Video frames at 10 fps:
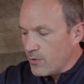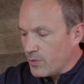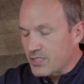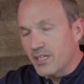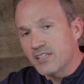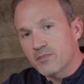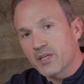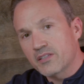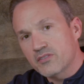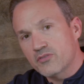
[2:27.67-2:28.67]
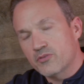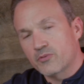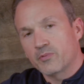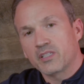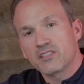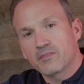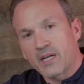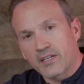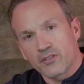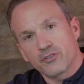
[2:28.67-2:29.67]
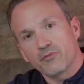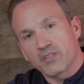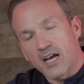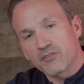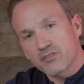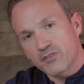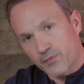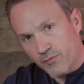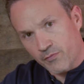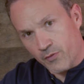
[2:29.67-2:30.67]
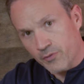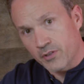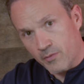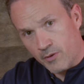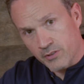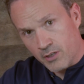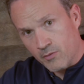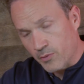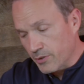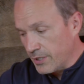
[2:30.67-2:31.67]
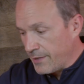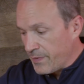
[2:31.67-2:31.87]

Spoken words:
What's nice about this was released back in the 2000s for the Dalmore,